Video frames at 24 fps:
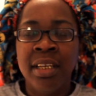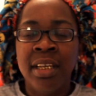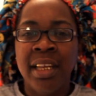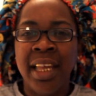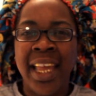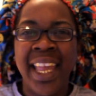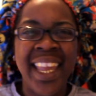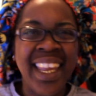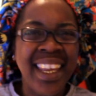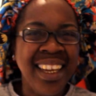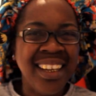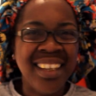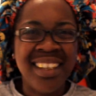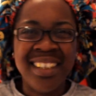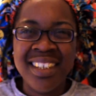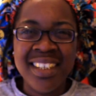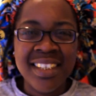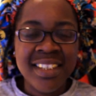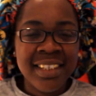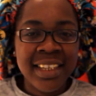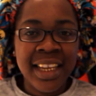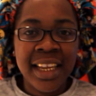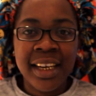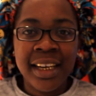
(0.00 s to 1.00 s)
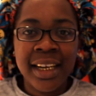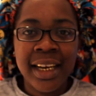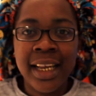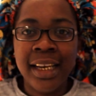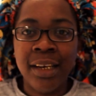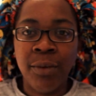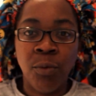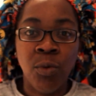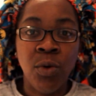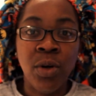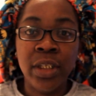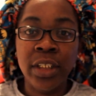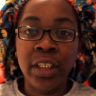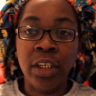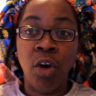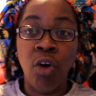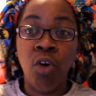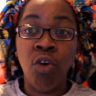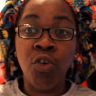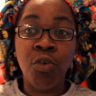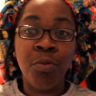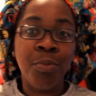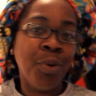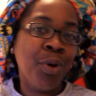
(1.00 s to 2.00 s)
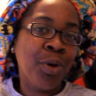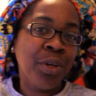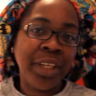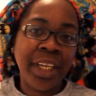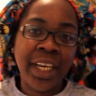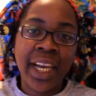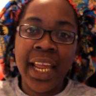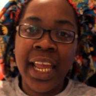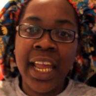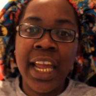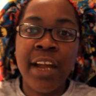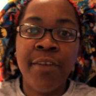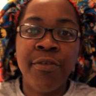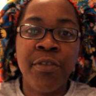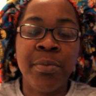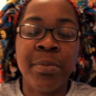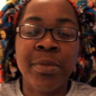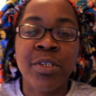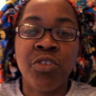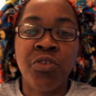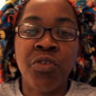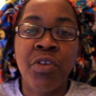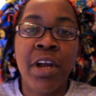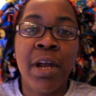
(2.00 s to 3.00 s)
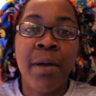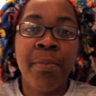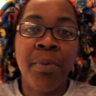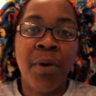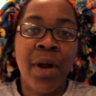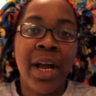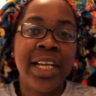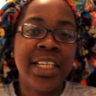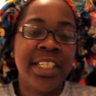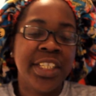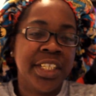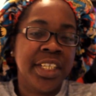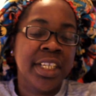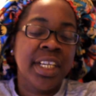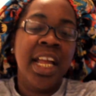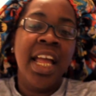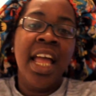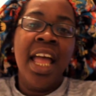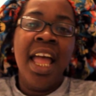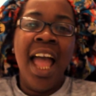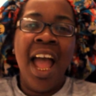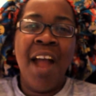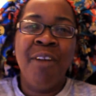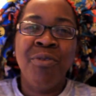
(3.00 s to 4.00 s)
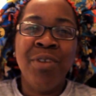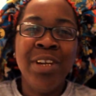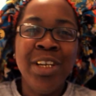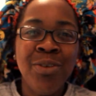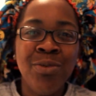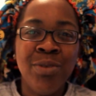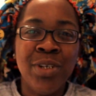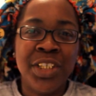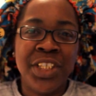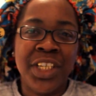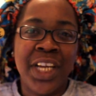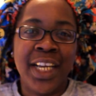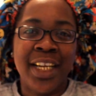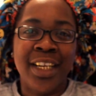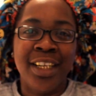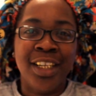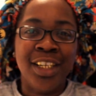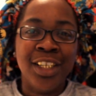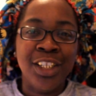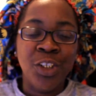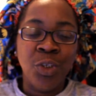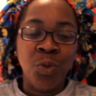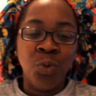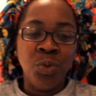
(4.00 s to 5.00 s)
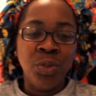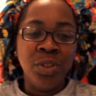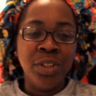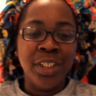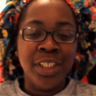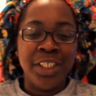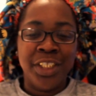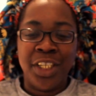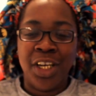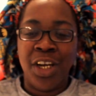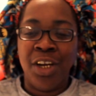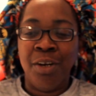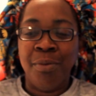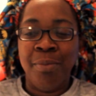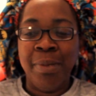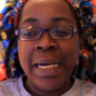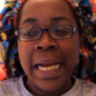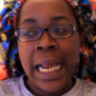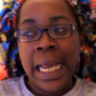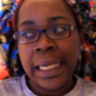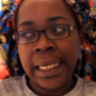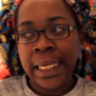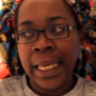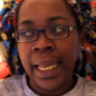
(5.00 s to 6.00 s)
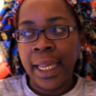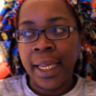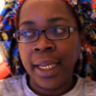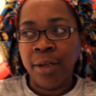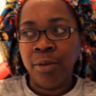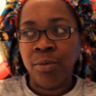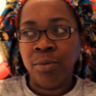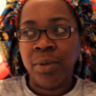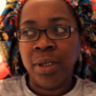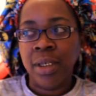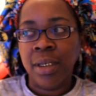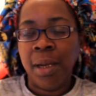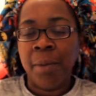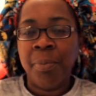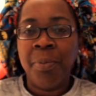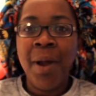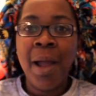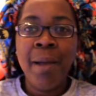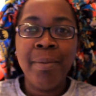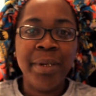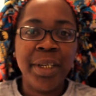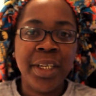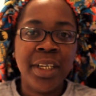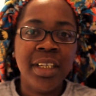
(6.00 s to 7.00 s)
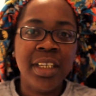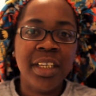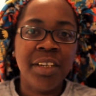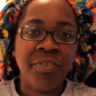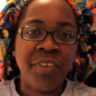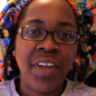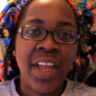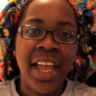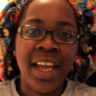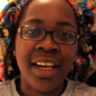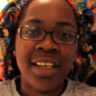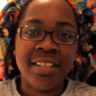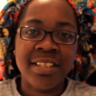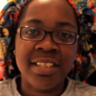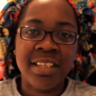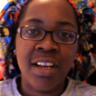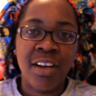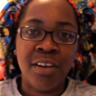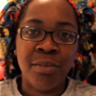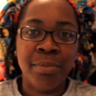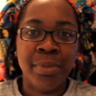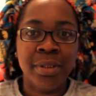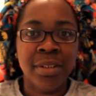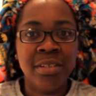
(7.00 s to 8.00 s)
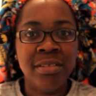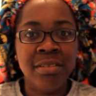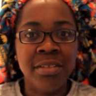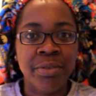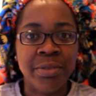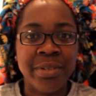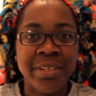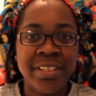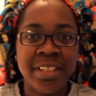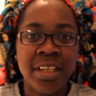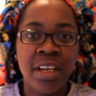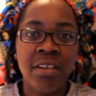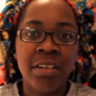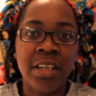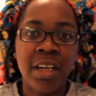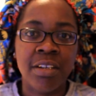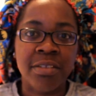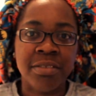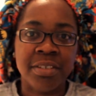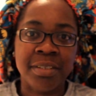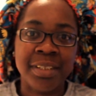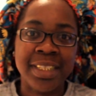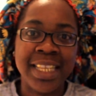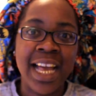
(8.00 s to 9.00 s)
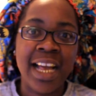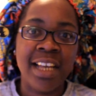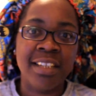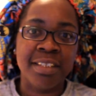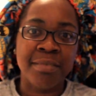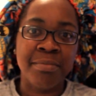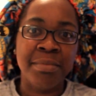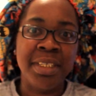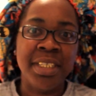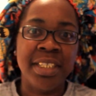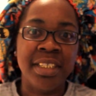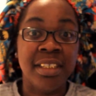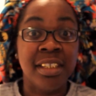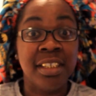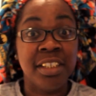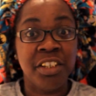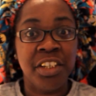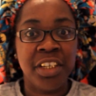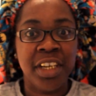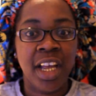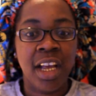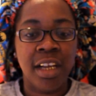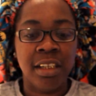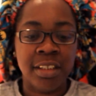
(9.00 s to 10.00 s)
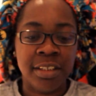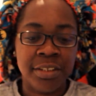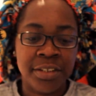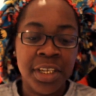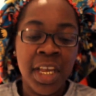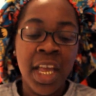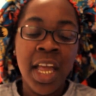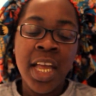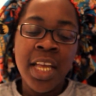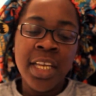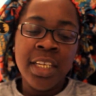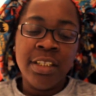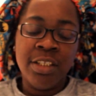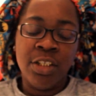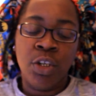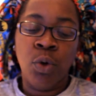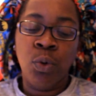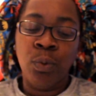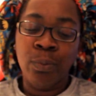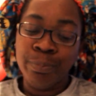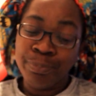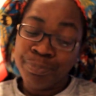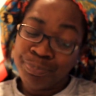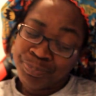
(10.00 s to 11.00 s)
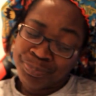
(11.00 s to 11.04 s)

8 cuts out of that one long board that I had from a scrap project. I really wish I could cut wood, y'all, but I can't. Well, I probably could if I had a saw, but you know a saw costs $1,000,000,100. So